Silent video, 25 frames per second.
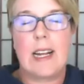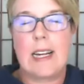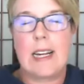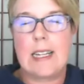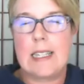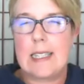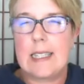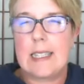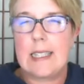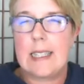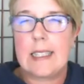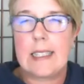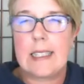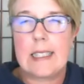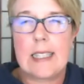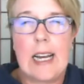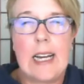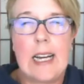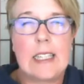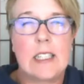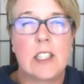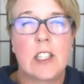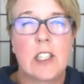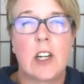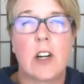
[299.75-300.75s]
I did this
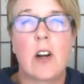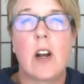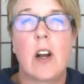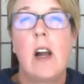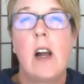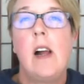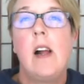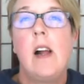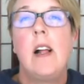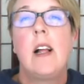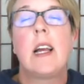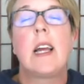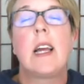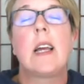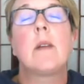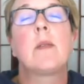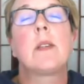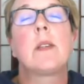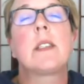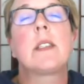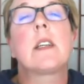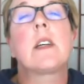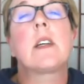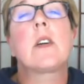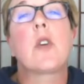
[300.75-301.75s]
last year it
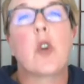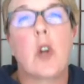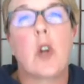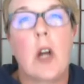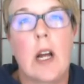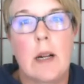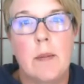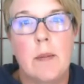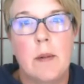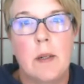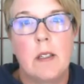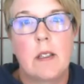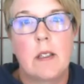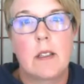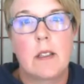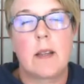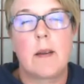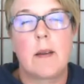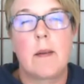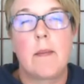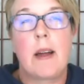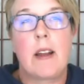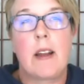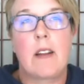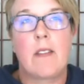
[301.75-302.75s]
was incredible the
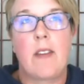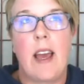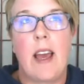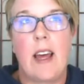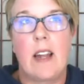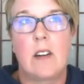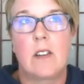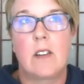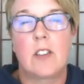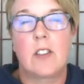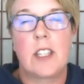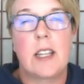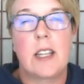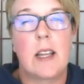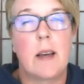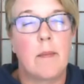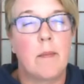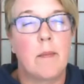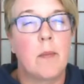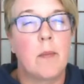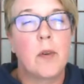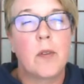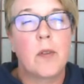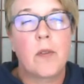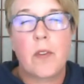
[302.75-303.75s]
amount of energy that
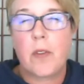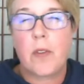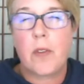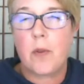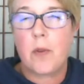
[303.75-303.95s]
moved